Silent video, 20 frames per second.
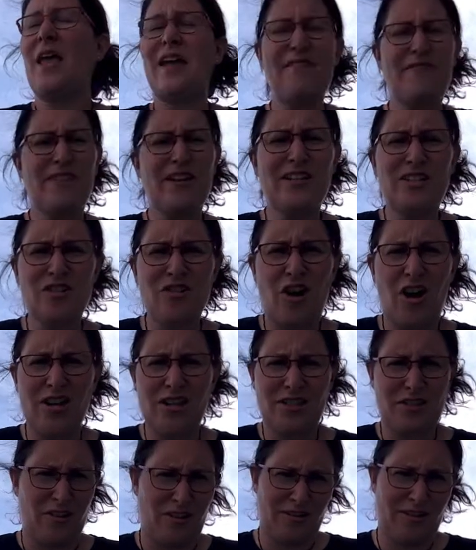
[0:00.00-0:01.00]
If that's not
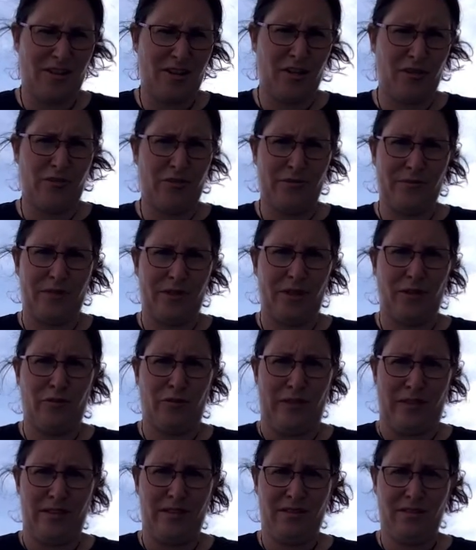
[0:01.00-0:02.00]
a song that you're familiar
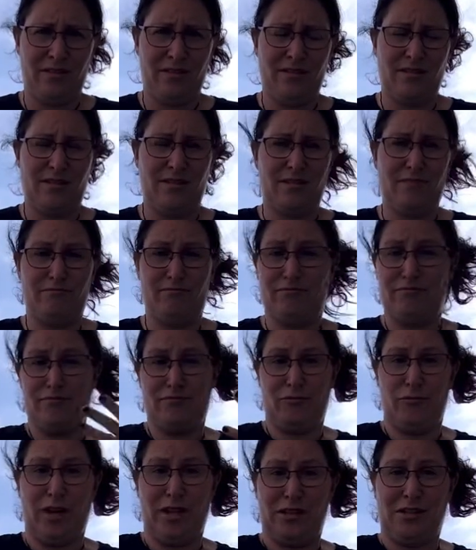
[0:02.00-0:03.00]
with,
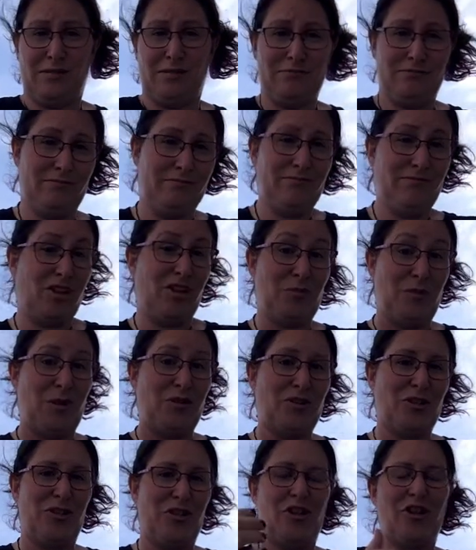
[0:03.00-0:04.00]
welcome, you're
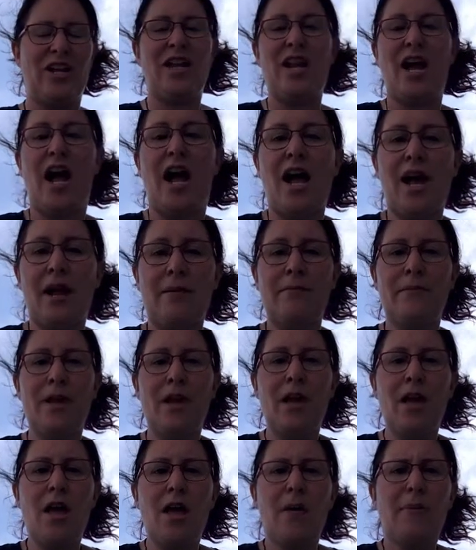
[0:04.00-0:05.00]
about to learn it.
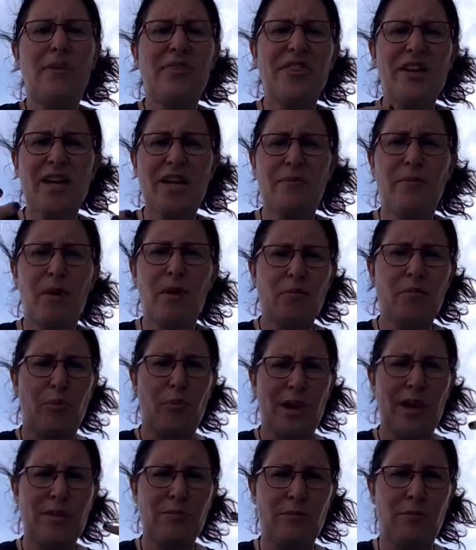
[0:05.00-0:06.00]
But think about
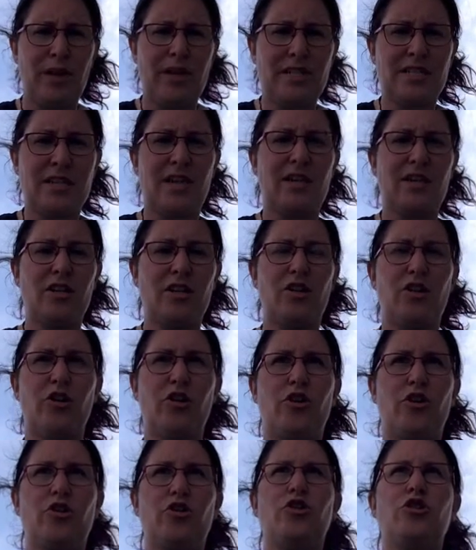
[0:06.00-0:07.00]
brain breaks that
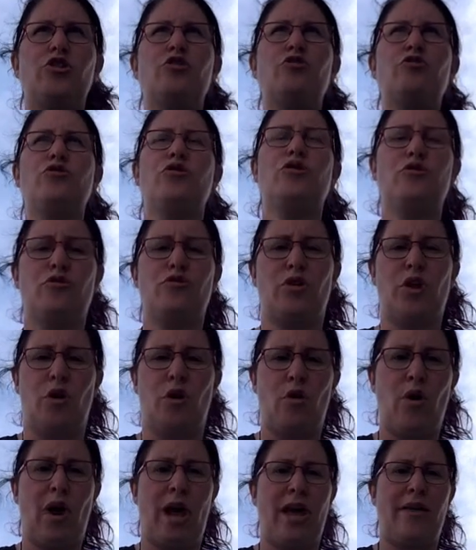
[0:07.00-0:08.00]
you do
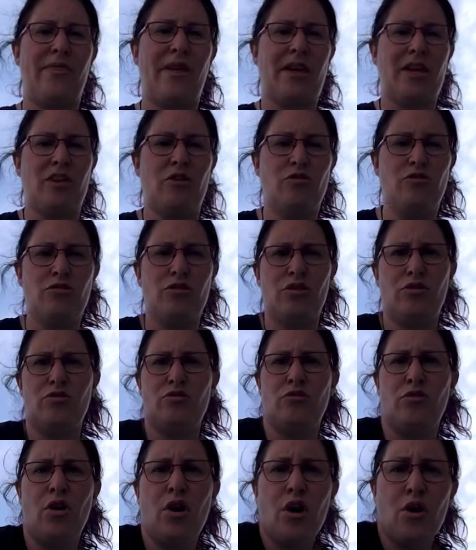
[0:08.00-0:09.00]
know and that you
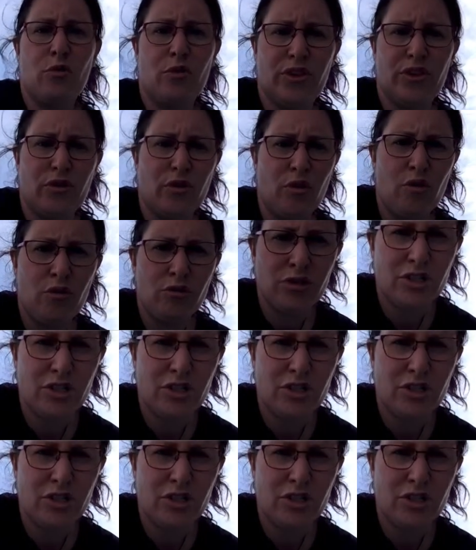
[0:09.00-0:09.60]
do with your own